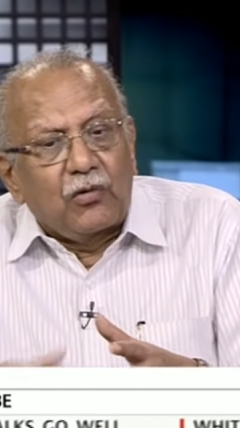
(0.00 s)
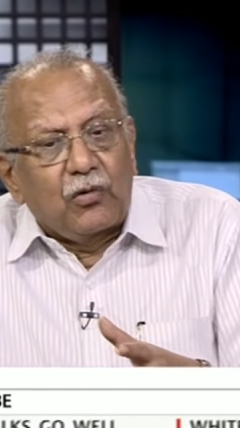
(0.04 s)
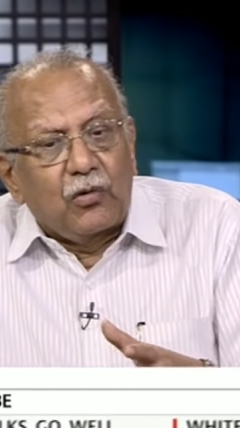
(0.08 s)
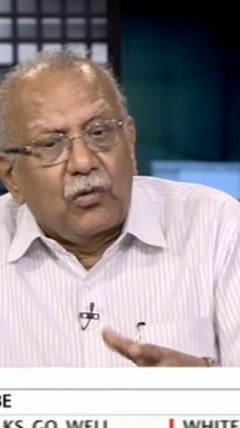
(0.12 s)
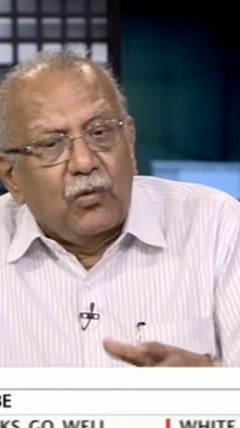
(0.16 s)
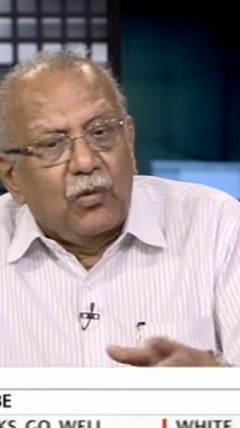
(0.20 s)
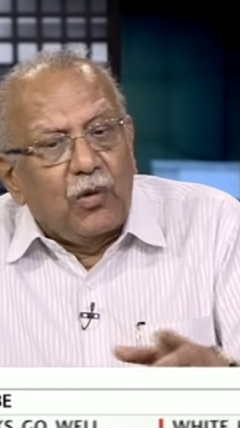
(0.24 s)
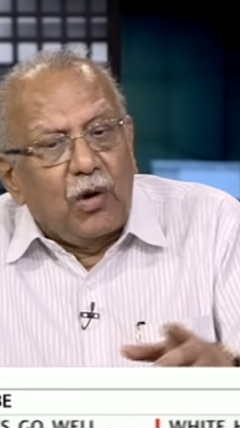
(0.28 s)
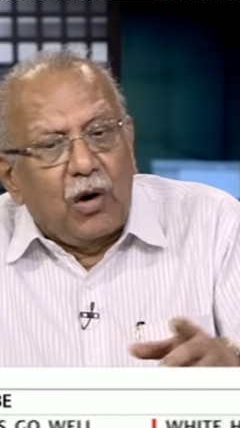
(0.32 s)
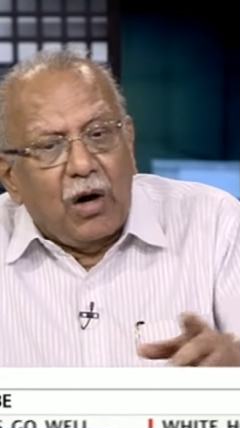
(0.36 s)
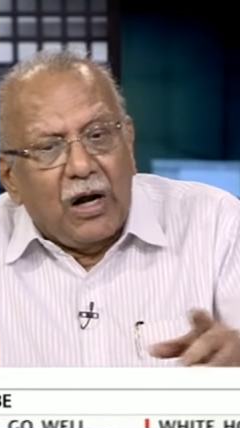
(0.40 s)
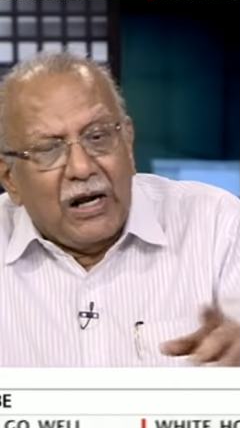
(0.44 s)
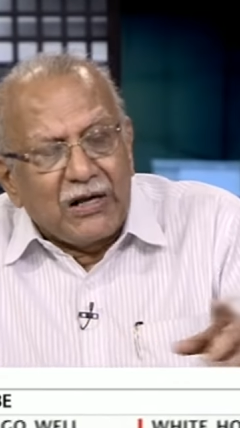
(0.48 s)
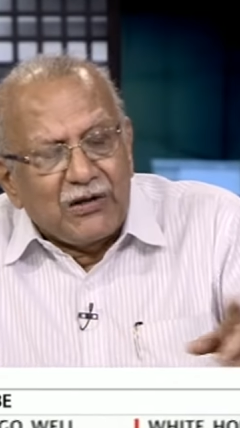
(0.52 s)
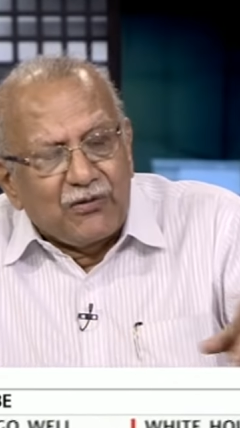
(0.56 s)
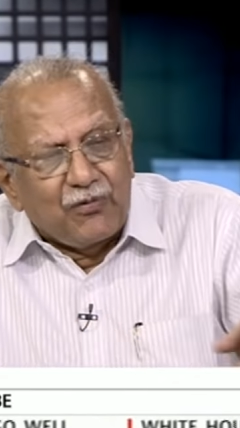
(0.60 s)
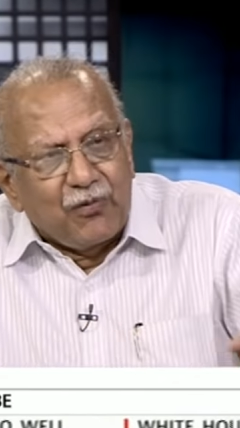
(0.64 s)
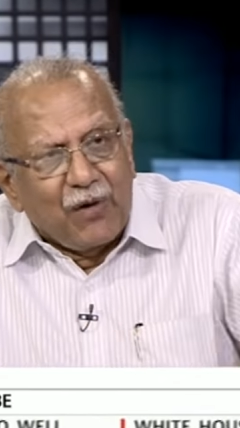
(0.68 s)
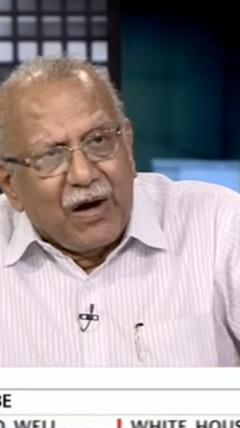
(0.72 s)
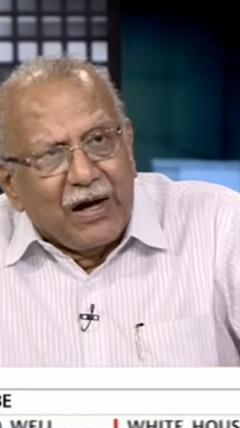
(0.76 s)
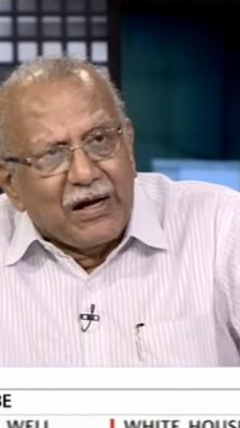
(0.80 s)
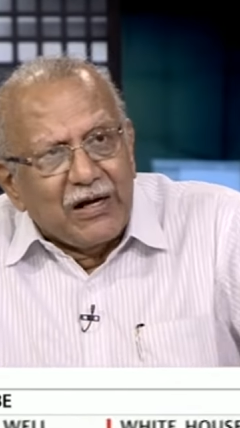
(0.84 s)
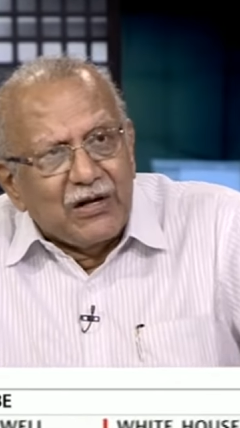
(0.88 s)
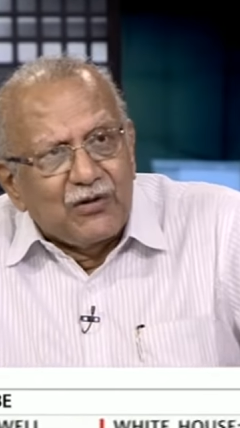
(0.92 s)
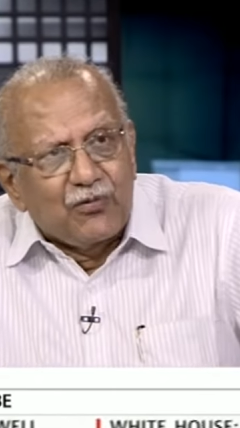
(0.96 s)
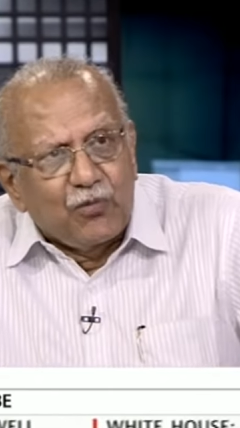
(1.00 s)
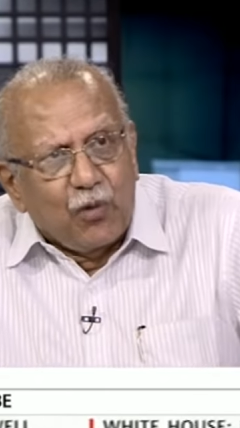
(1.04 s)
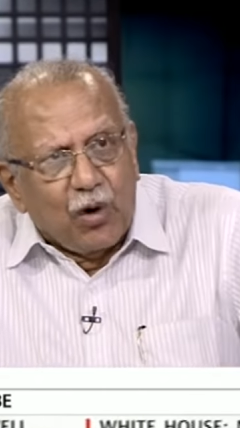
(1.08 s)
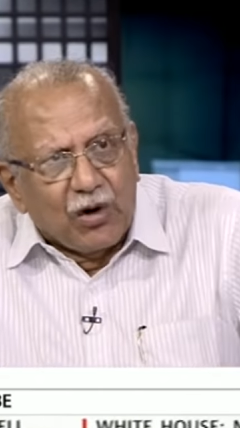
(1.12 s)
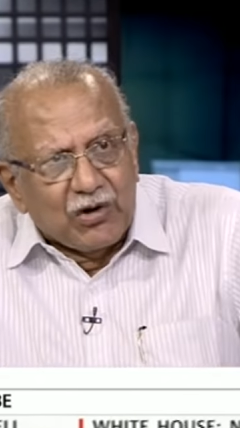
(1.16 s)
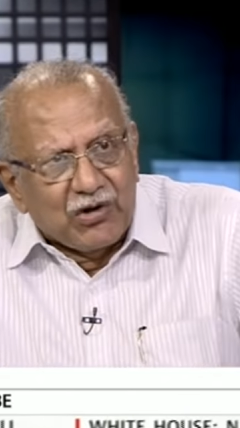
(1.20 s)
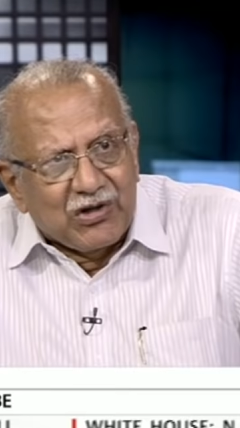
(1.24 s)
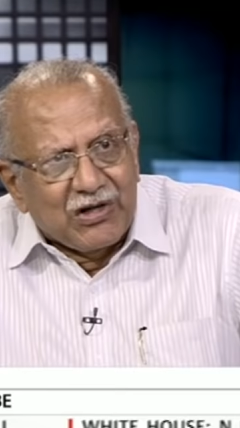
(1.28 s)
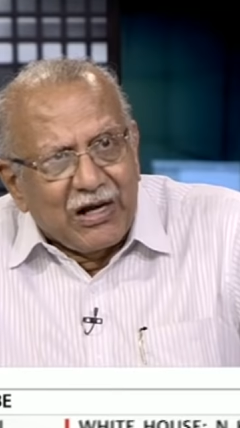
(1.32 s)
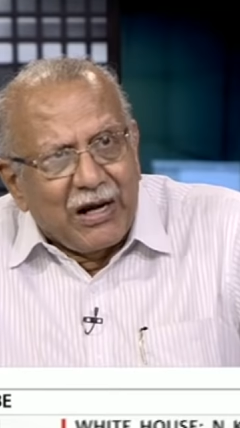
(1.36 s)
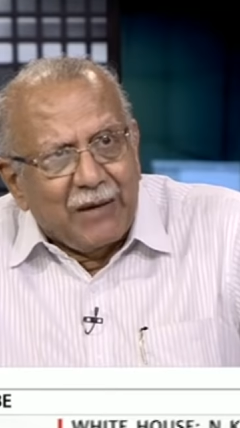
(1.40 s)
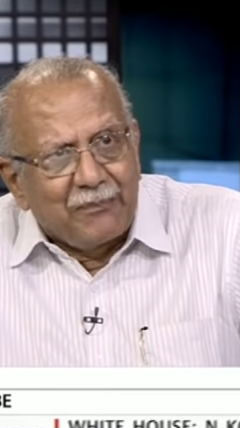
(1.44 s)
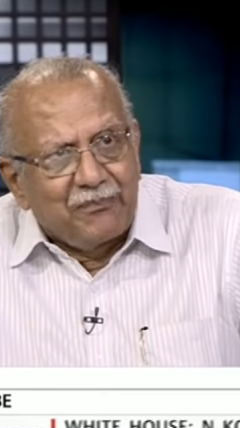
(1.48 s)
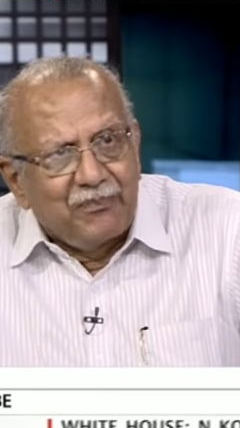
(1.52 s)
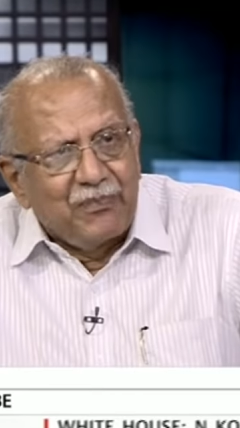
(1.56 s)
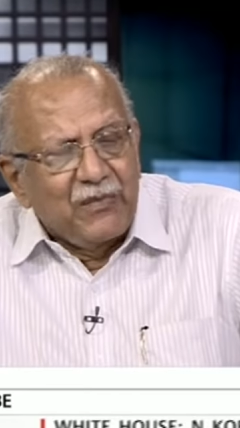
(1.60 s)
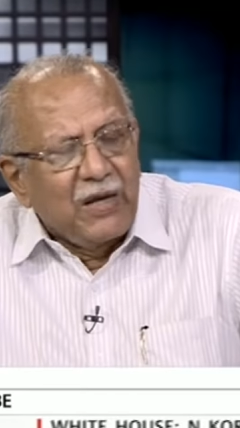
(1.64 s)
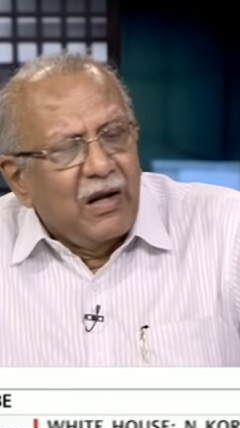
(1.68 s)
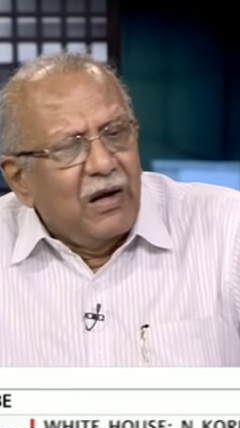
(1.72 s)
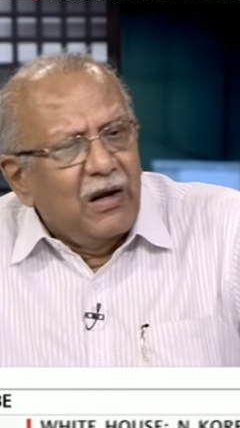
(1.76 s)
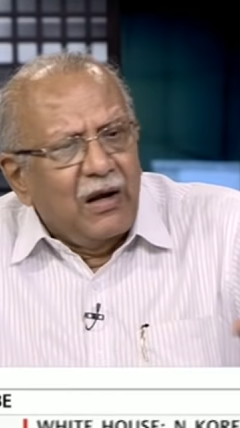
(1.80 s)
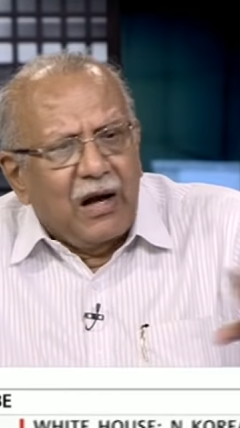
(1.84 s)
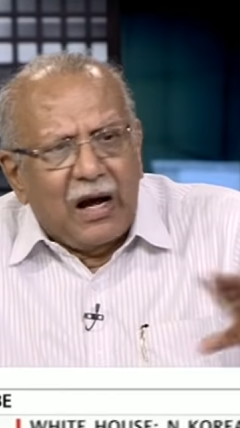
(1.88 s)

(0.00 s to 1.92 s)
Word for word: So as far as WhatsApp,